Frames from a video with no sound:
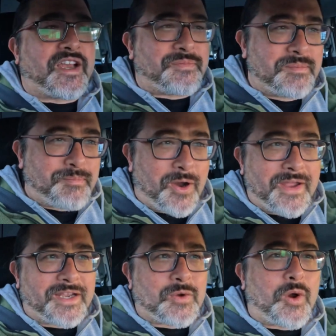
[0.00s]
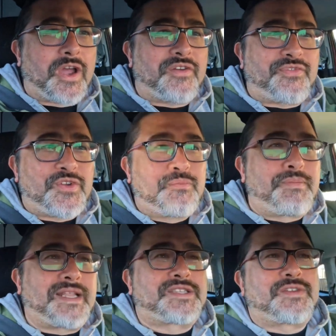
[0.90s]
I've been buying quite a few
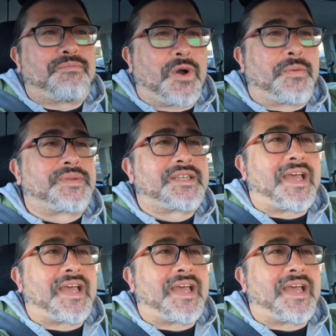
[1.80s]
bits and bobs,